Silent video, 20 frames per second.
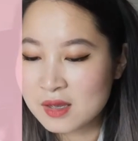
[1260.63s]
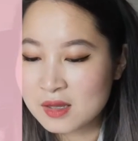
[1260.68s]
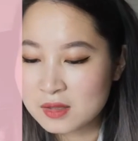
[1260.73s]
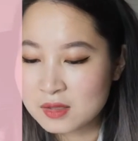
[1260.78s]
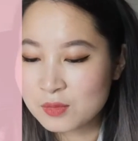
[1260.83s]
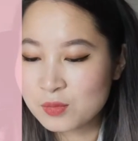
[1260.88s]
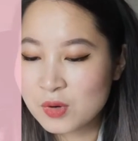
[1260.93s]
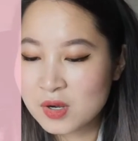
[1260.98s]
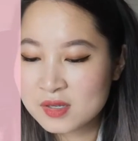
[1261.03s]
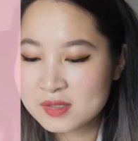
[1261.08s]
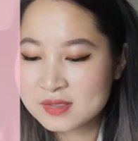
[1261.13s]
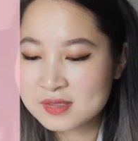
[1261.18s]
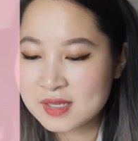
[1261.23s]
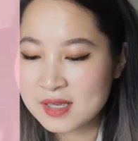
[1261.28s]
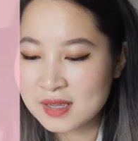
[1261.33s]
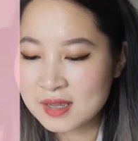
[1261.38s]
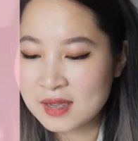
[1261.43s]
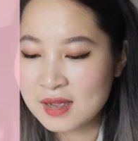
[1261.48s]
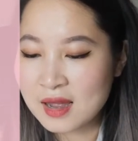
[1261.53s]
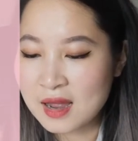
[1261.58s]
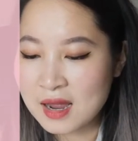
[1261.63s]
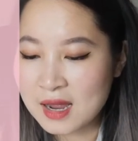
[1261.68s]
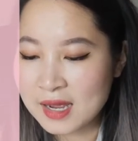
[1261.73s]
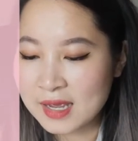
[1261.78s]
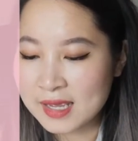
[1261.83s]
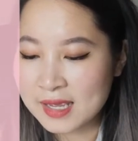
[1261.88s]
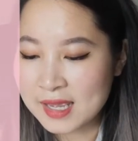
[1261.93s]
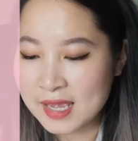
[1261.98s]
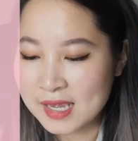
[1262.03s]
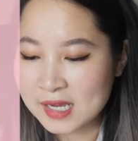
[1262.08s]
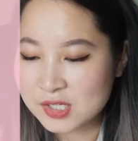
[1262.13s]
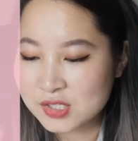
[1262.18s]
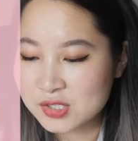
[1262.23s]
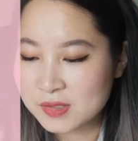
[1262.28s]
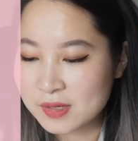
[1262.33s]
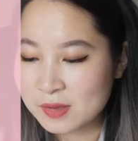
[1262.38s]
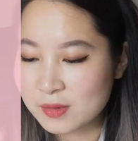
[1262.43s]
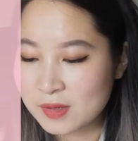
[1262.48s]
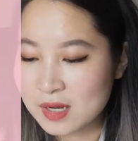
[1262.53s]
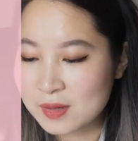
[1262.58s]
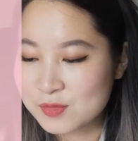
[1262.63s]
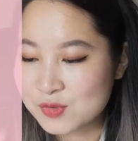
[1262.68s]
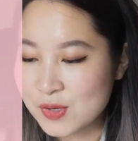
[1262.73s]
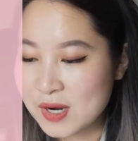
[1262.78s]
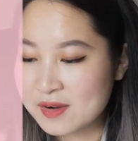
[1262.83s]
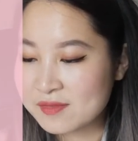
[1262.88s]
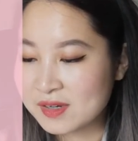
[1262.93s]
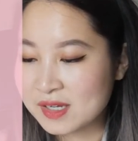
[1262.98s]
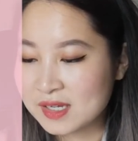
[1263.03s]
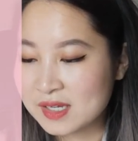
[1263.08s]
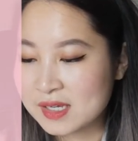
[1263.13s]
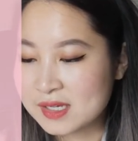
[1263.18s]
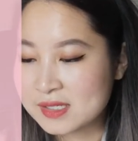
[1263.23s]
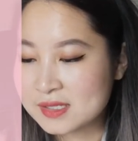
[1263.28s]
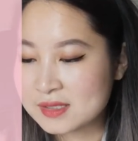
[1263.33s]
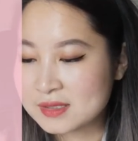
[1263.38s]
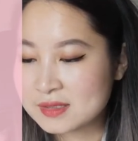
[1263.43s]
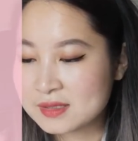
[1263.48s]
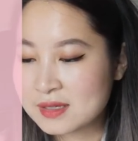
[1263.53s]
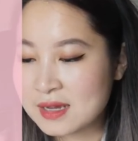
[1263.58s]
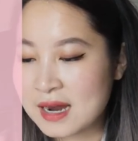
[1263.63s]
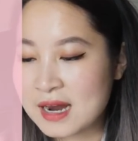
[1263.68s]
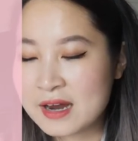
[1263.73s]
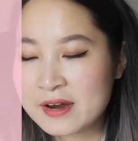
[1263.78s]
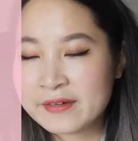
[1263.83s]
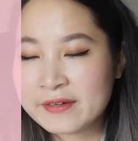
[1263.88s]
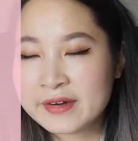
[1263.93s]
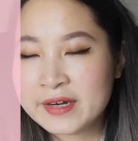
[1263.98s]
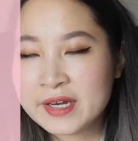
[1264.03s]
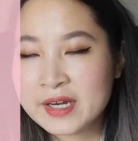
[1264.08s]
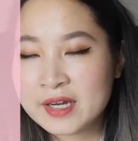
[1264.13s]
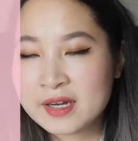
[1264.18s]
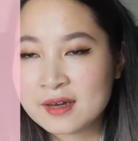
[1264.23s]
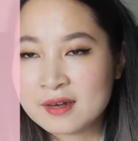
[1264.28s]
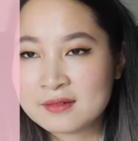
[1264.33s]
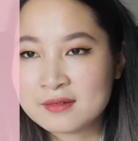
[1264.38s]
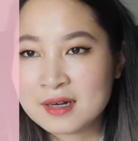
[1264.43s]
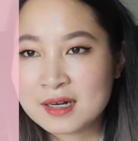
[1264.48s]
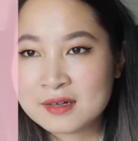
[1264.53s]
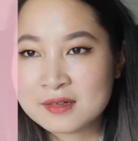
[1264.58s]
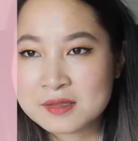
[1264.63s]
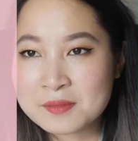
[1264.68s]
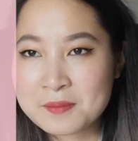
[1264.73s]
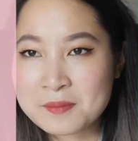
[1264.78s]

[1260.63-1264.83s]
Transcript: The worst thing I hate doing when I'm traveling is carrying around